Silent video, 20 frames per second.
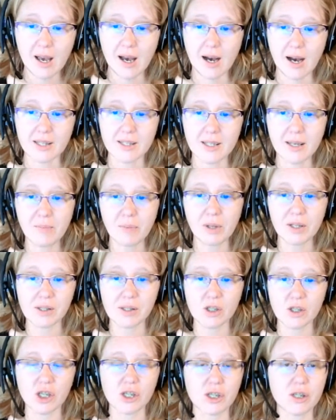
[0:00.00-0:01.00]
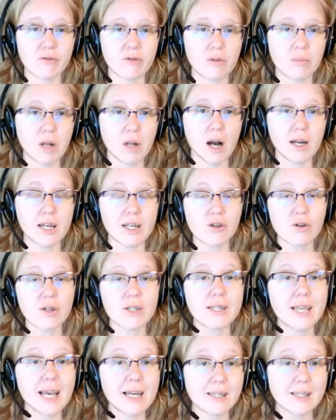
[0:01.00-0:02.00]
A template suggestion for blog
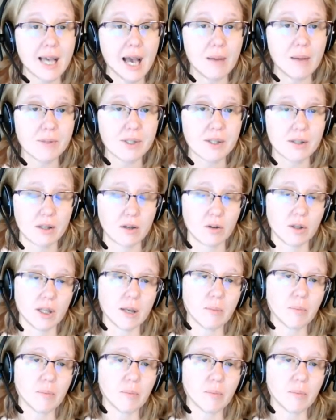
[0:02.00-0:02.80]
entries. Yes, absolutely.